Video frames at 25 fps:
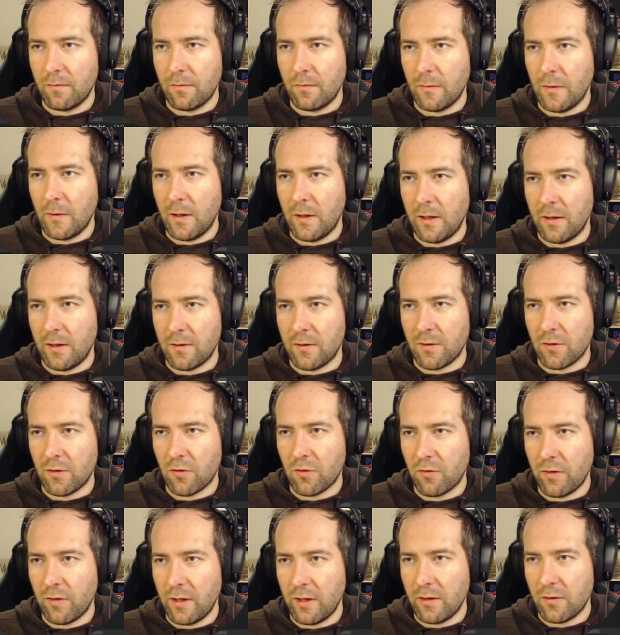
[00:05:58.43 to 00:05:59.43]
And it's a
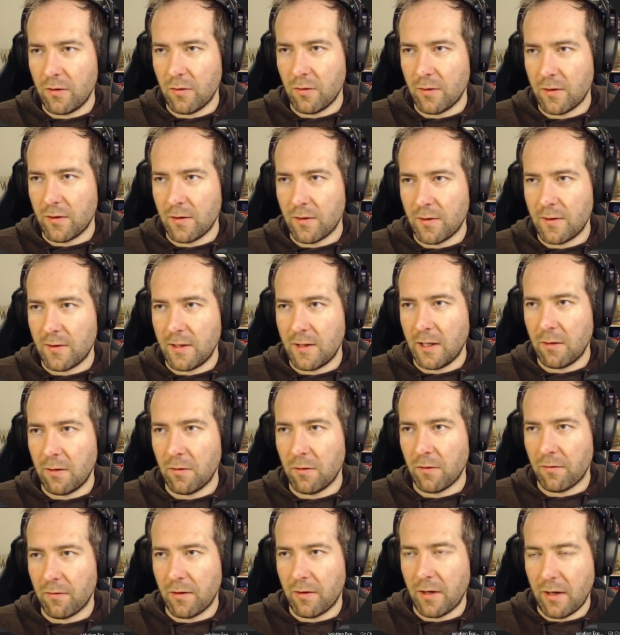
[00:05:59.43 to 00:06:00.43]
string, so it's a
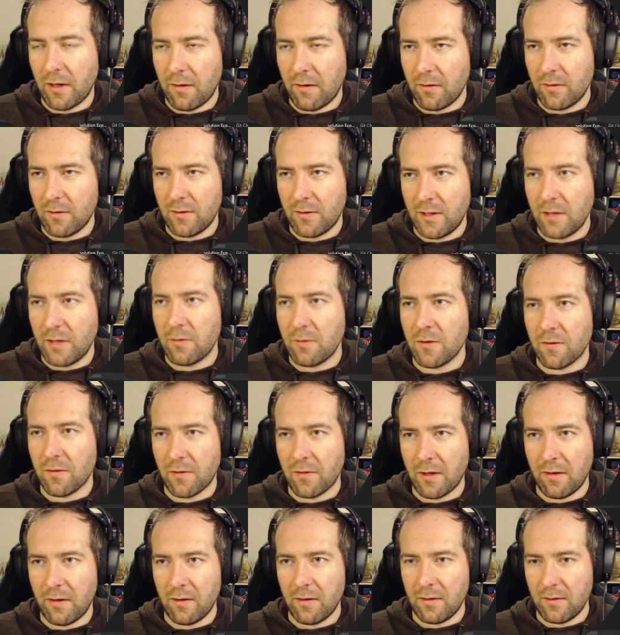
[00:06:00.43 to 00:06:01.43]
sequence of
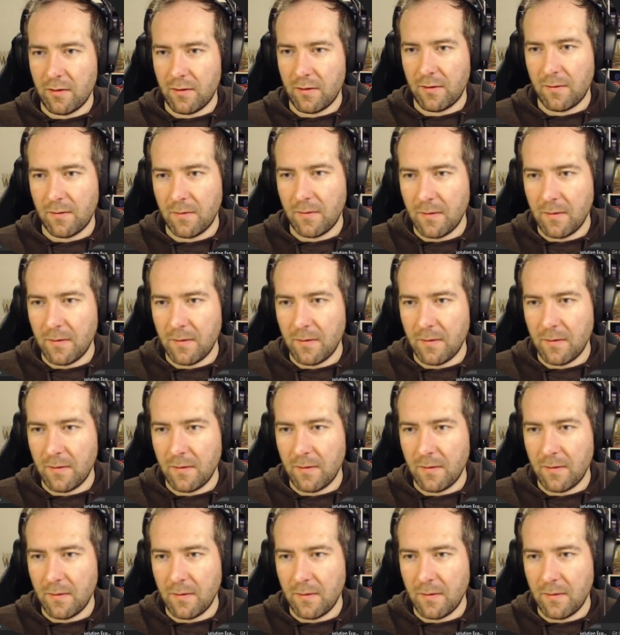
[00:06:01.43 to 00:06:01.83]
characters.